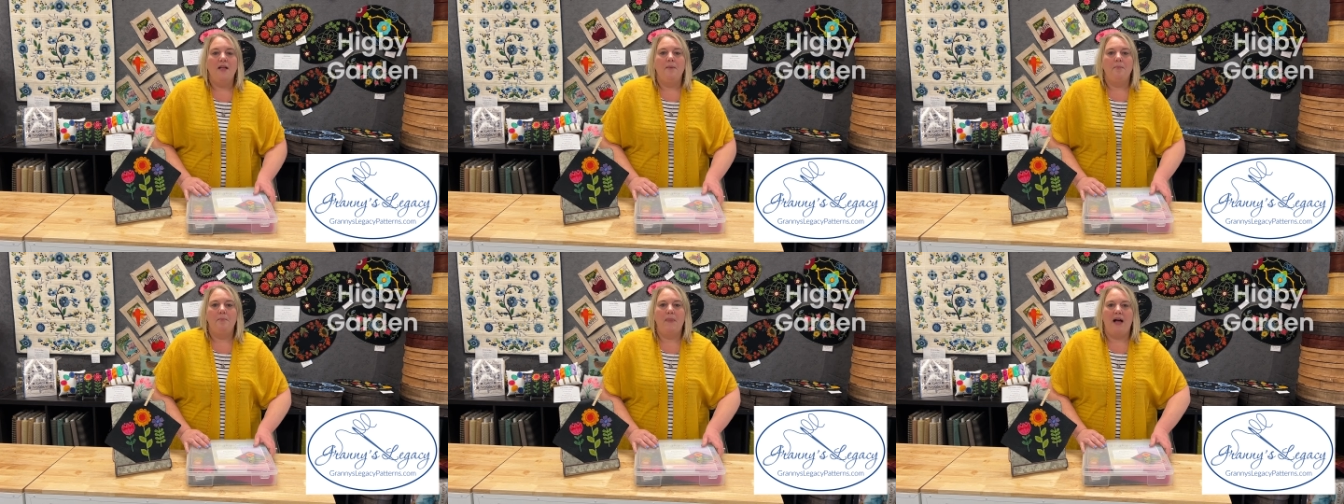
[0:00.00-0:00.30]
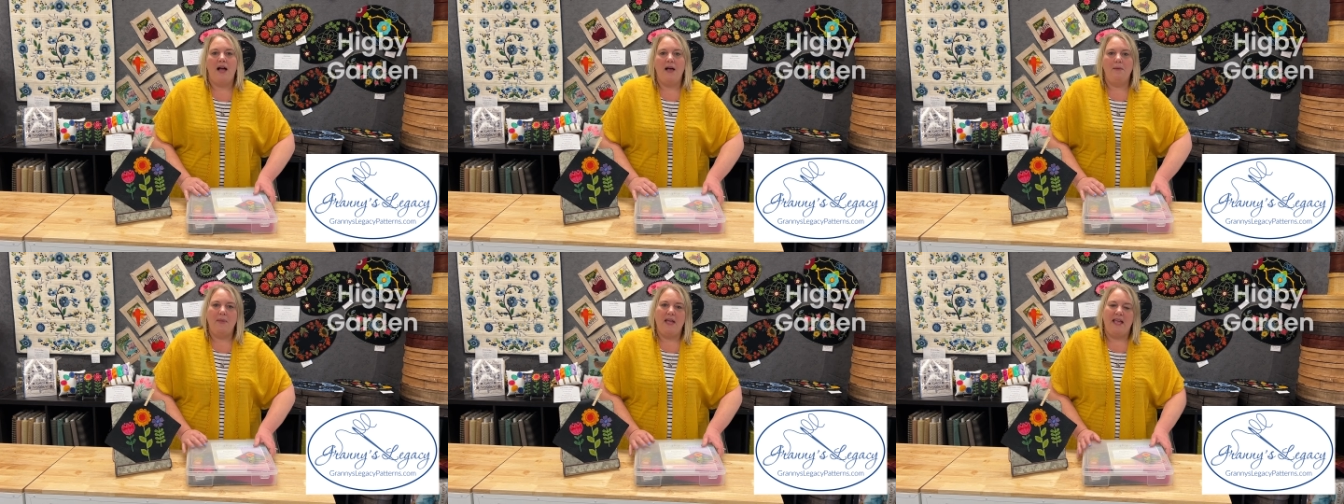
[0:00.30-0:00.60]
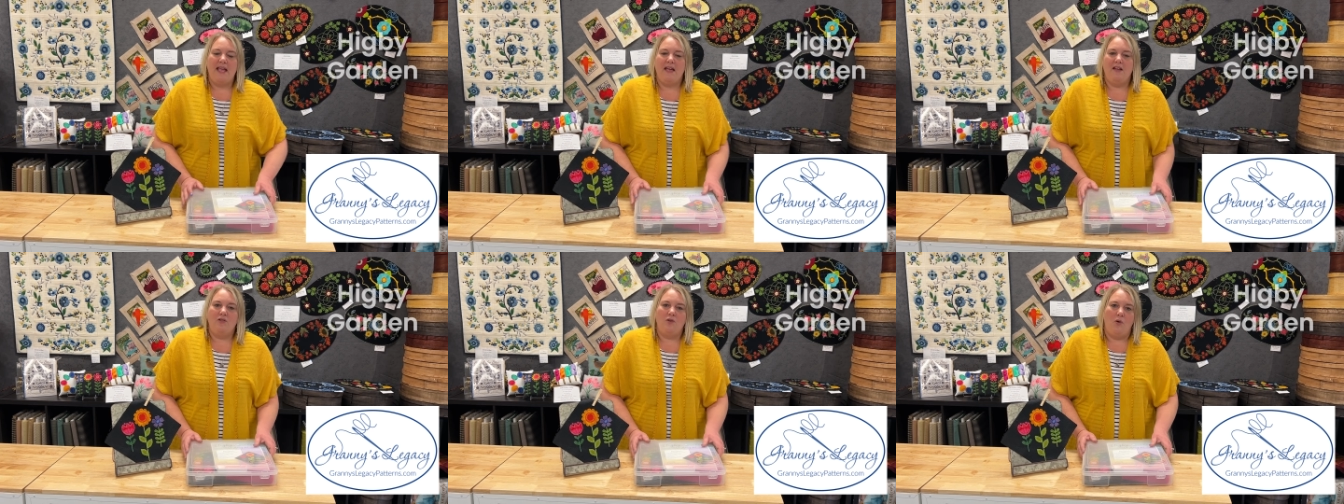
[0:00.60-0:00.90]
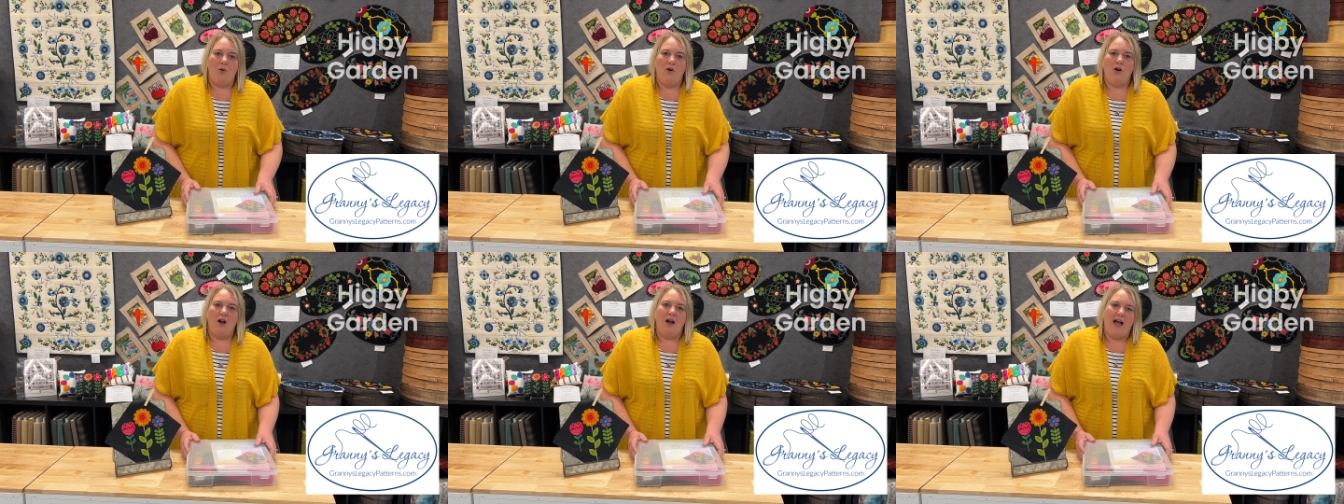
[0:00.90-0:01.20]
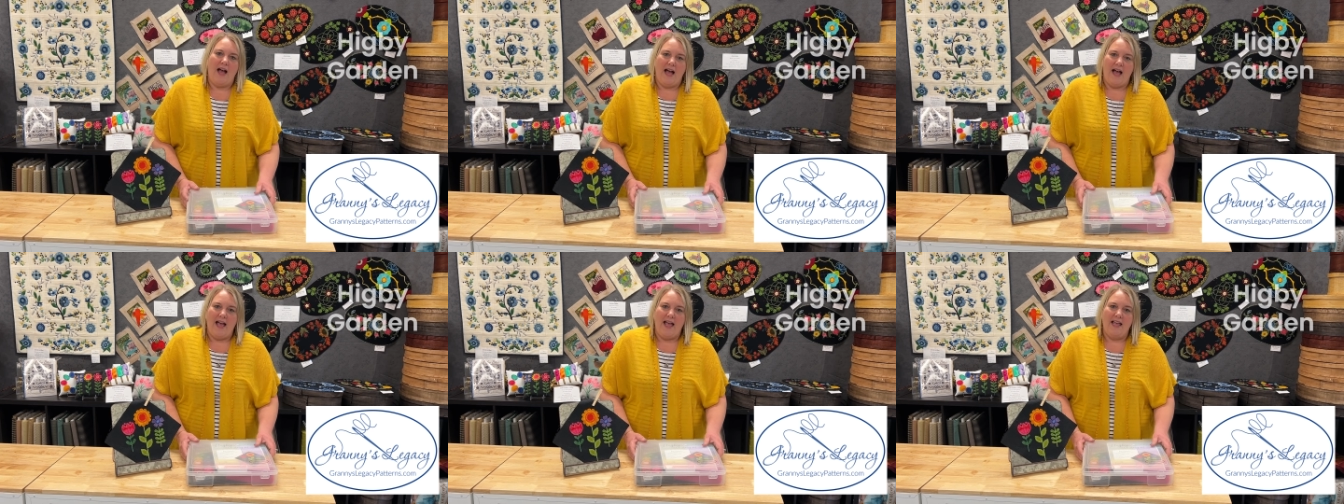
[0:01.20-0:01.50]
mom and or
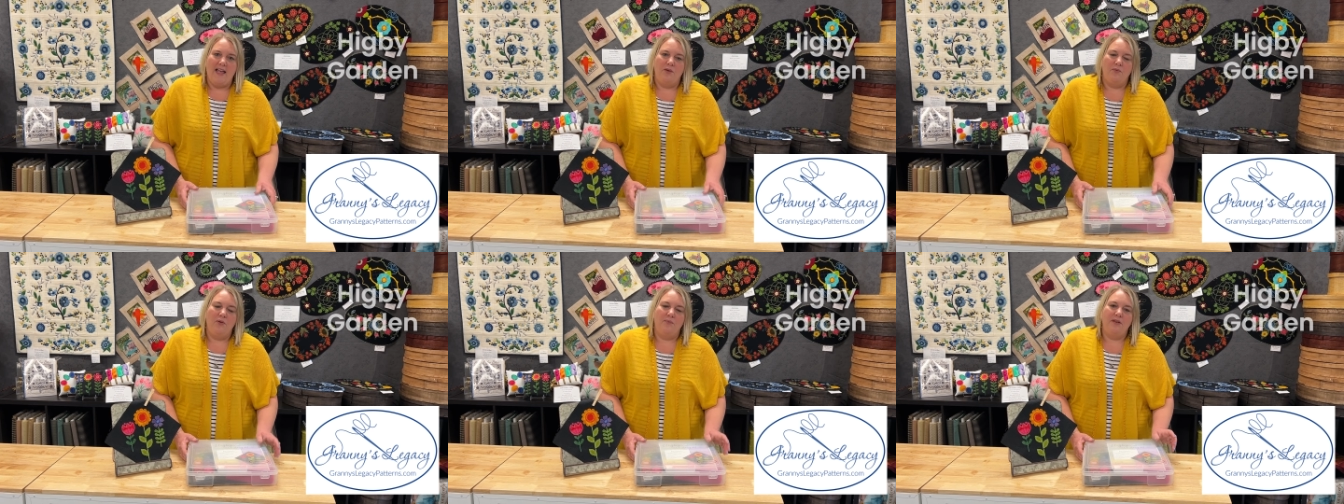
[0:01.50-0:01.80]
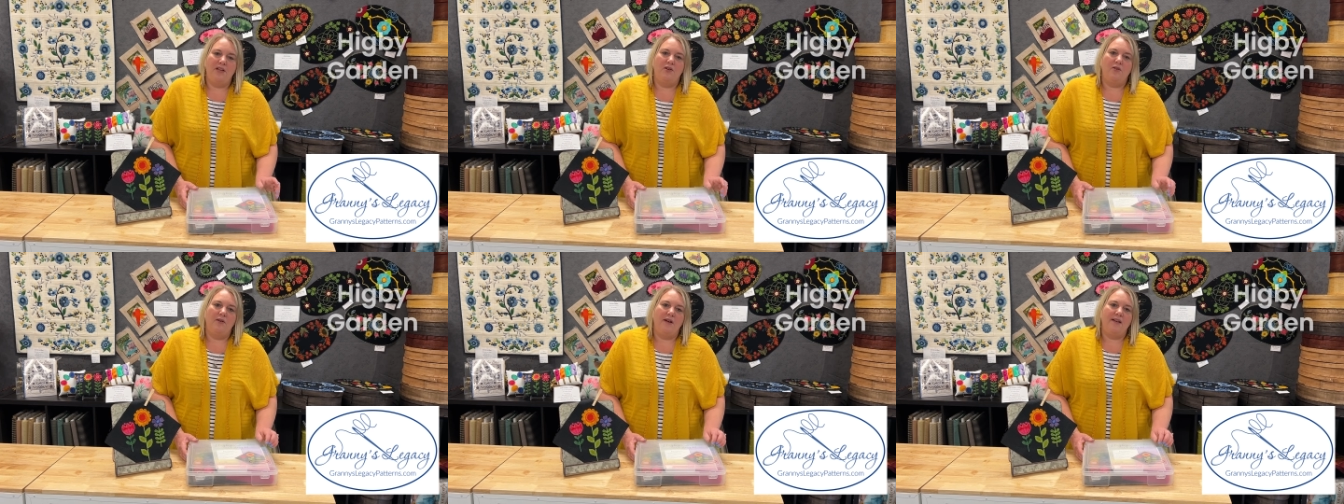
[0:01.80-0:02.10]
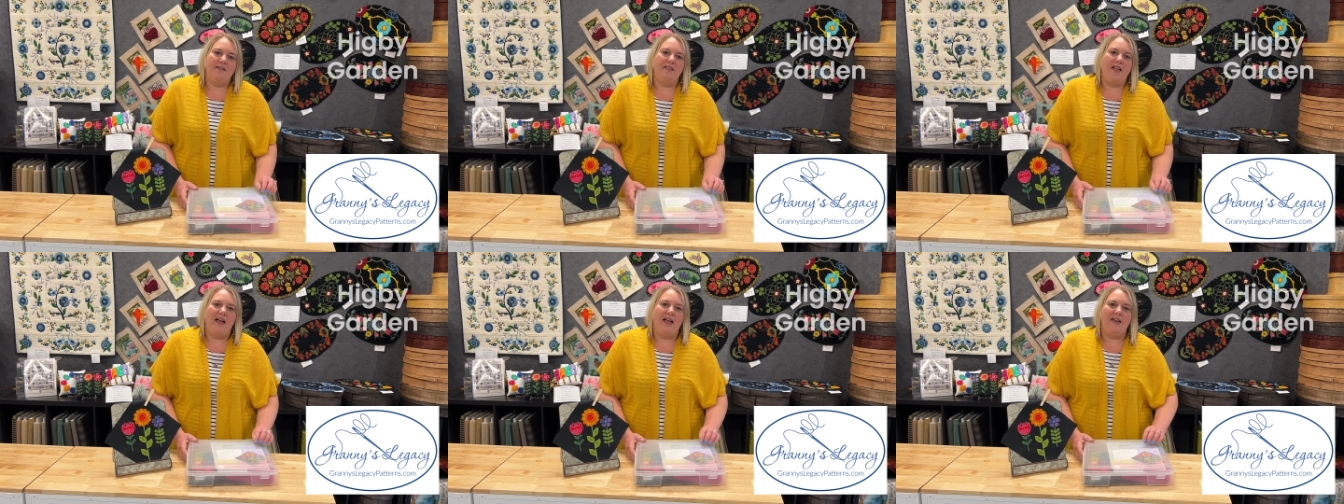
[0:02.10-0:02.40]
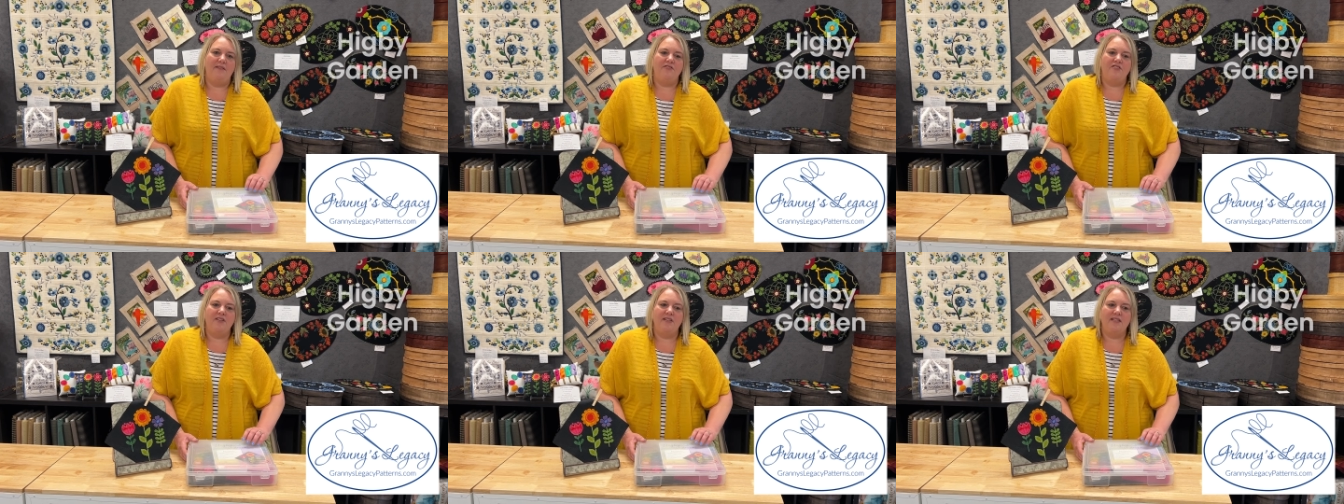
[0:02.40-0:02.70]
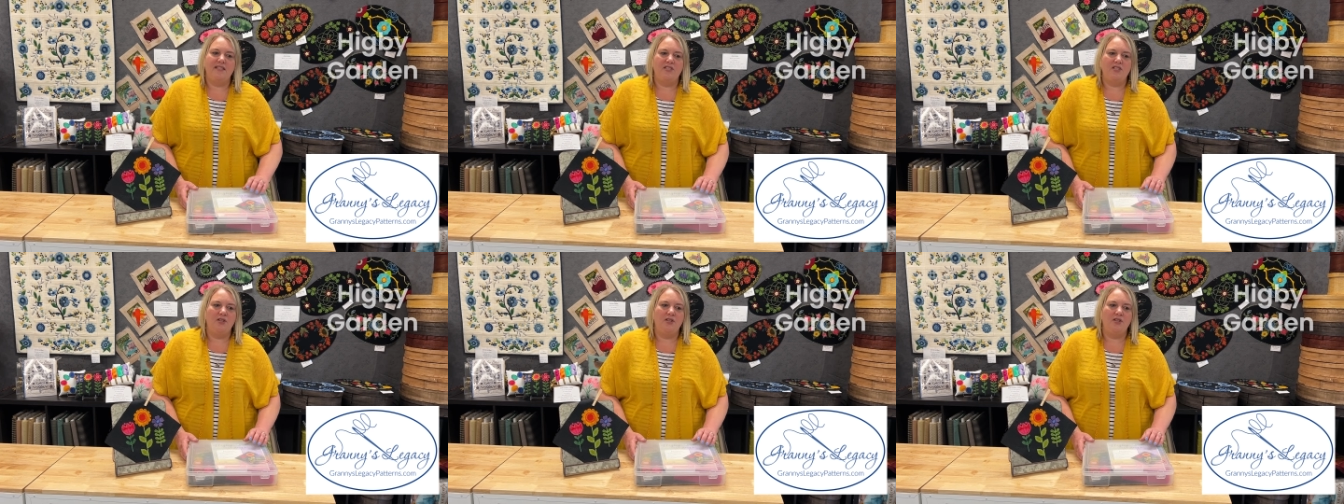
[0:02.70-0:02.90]
I will be going live just